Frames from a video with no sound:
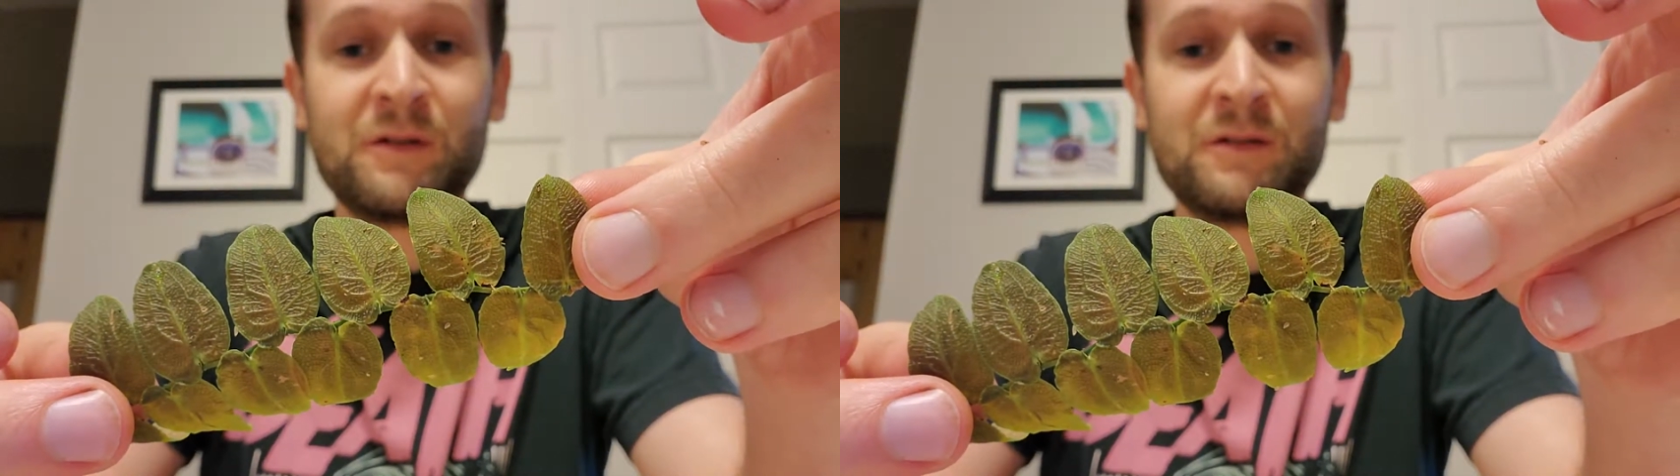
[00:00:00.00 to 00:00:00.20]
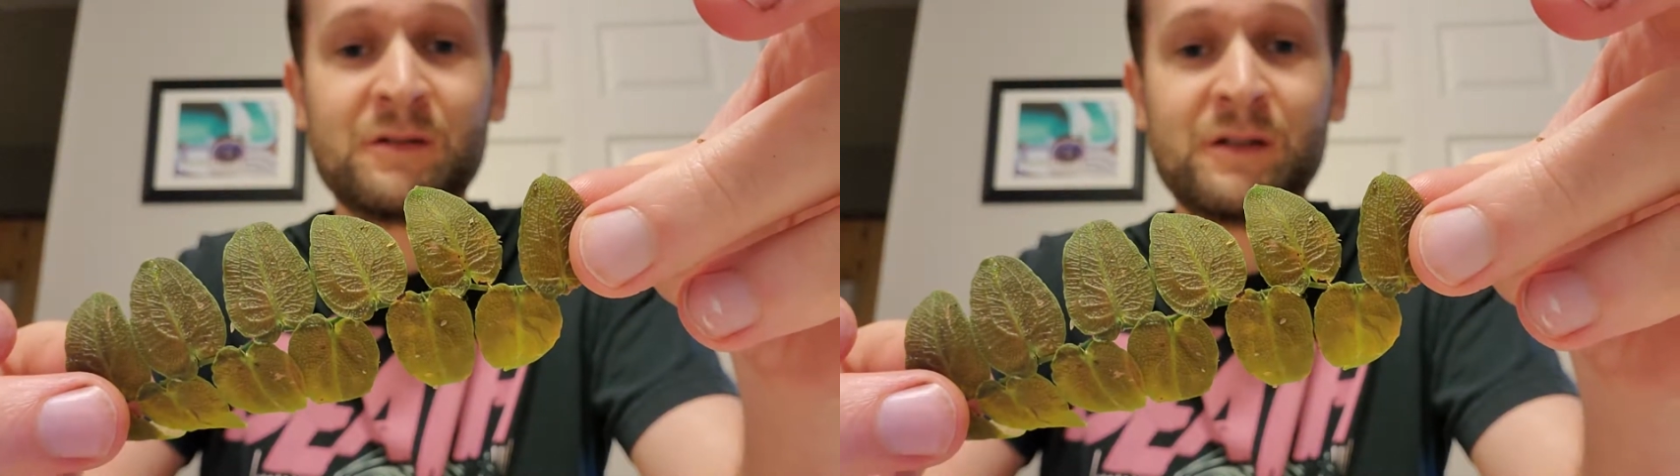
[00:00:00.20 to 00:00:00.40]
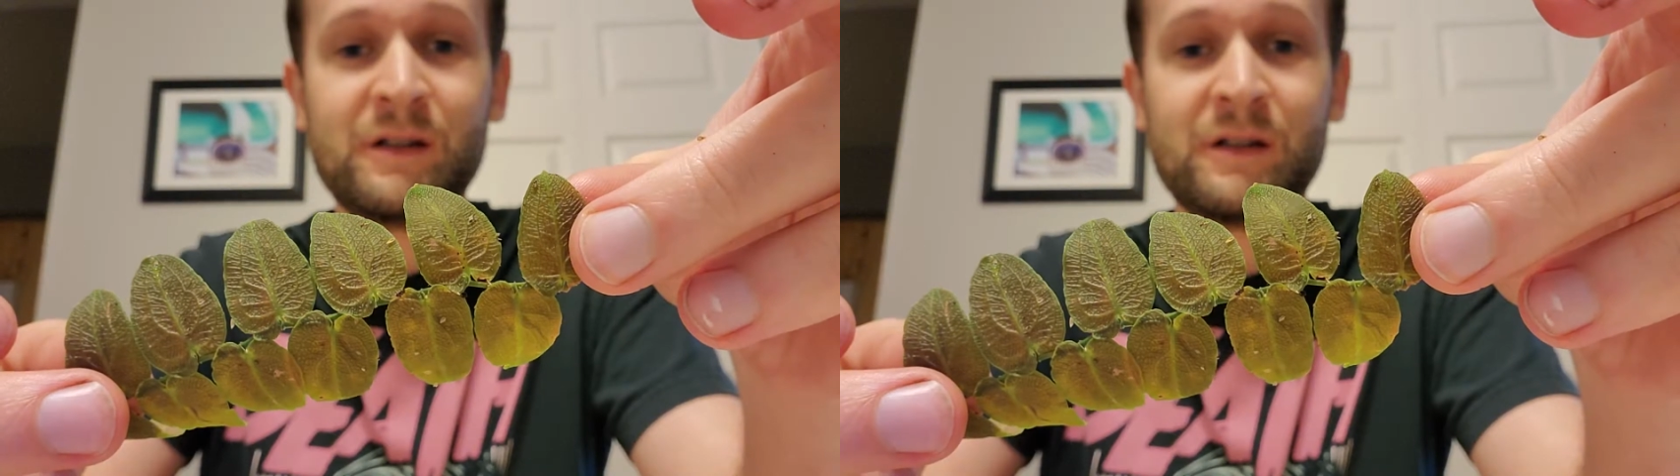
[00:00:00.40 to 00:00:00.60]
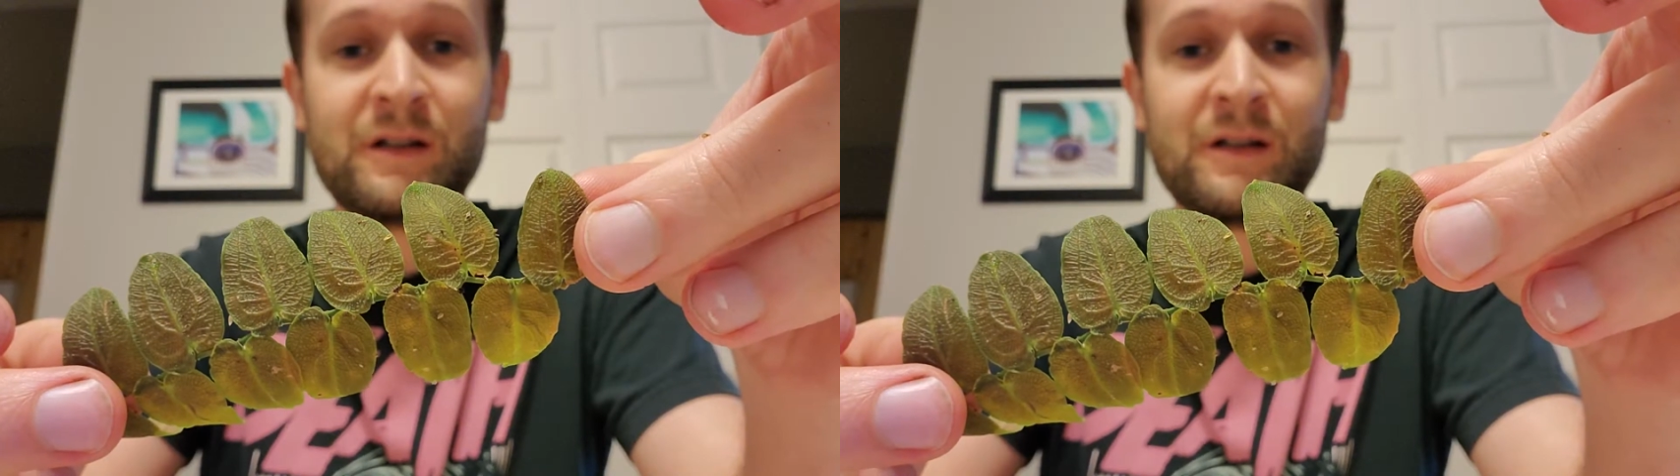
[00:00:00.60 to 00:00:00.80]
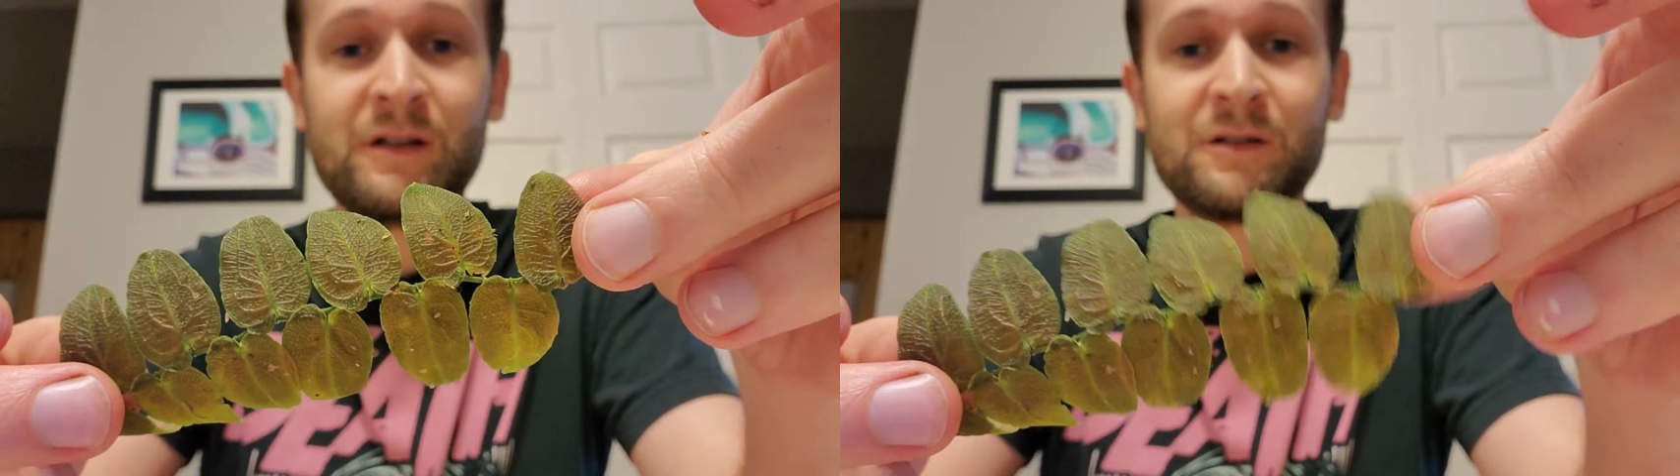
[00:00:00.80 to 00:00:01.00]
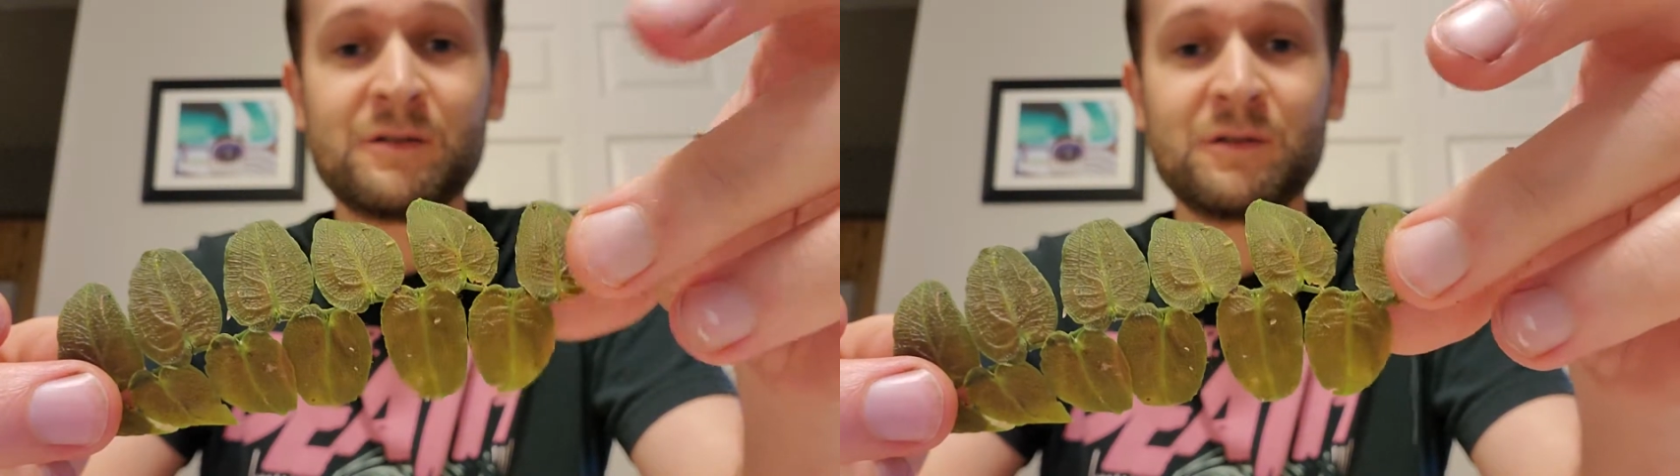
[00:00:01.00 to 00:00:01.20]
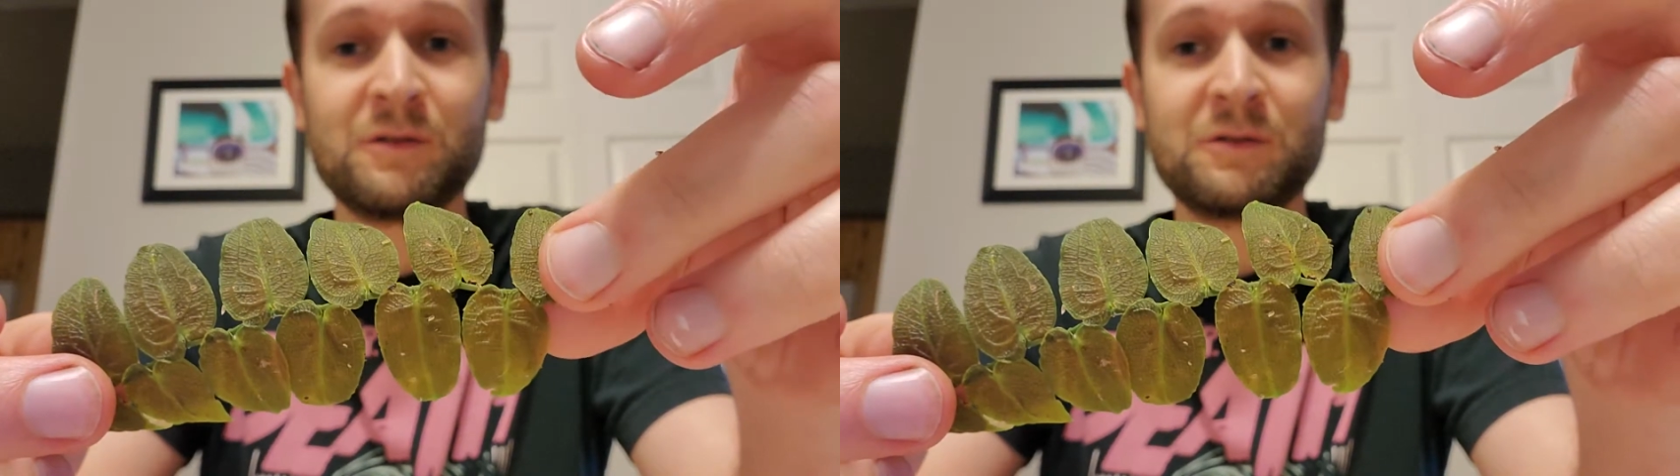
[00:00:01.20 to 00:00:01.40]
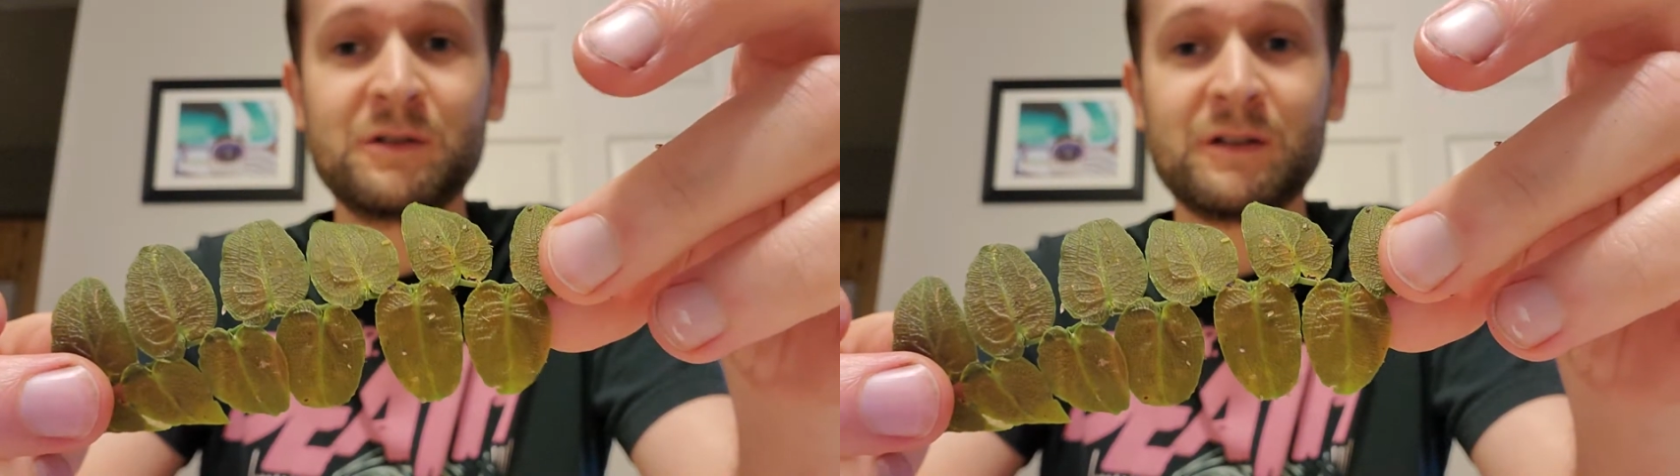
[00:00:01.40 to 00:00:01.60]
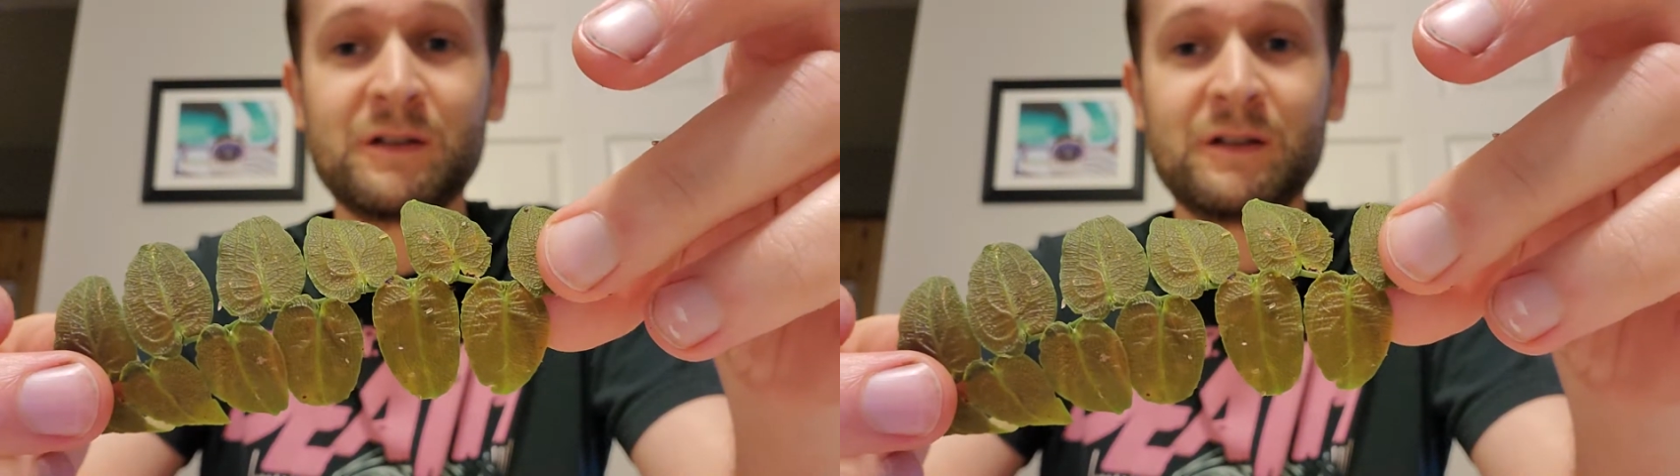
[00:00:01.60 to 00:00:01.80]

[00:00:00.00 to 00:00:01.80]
you see sold